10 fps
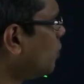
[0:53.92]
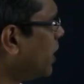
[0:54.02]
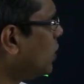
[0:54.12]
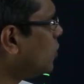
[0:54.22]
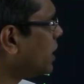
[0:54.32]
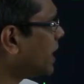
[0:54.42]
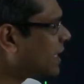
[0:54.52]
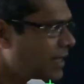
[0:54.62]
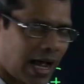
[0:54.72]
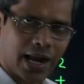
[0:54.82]
by looking
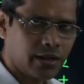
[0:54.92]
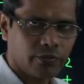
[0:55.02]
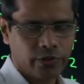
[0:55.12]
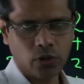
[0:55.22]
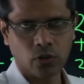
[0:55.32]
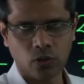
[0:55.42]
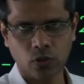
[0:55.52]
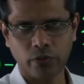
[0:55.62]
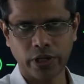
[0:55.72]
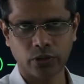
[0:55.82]
at that, we don't
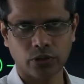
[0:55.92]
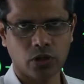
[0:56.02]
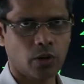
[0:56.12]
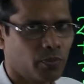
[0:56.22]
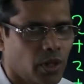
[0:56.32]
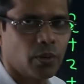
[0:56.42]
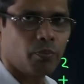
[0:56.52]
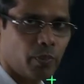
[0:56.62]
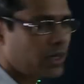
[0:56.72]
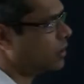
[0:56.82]
know when to stop.
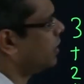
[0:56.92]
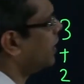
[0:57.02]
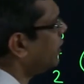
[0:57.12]
But